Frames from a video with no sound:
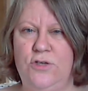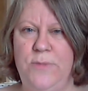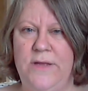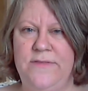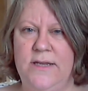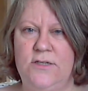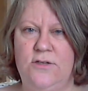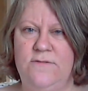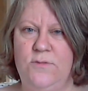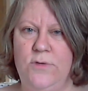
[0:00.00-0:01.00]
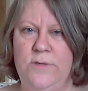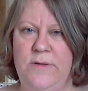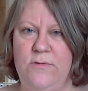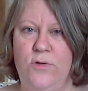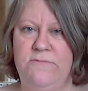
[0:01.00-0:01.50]
bad then I don't have to worry
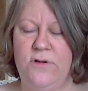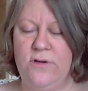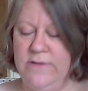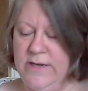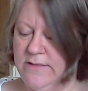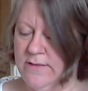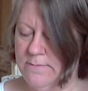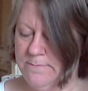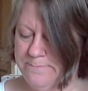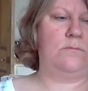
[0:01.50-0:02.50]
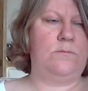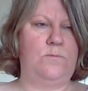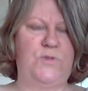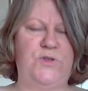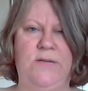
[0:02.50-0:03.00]
about going wrong or anything
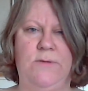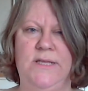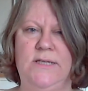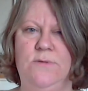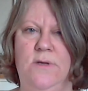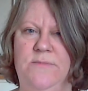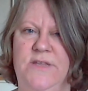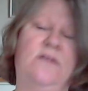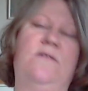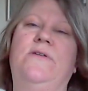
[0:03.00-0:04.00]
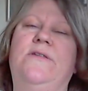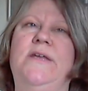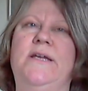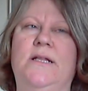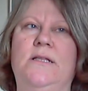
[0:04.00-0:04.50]
so anyway that's what I'm thinking of I
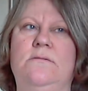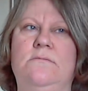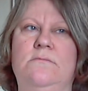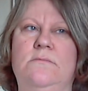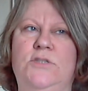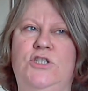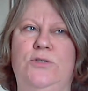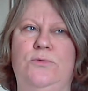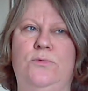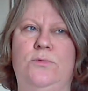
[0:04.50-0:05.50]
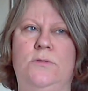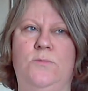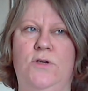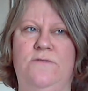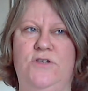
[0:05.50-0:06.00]
think I'll do
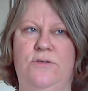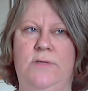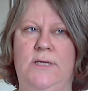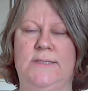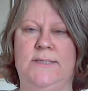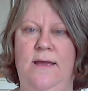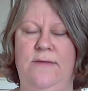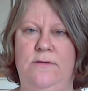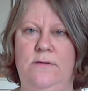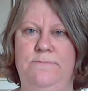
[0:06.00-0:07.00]
one of two things either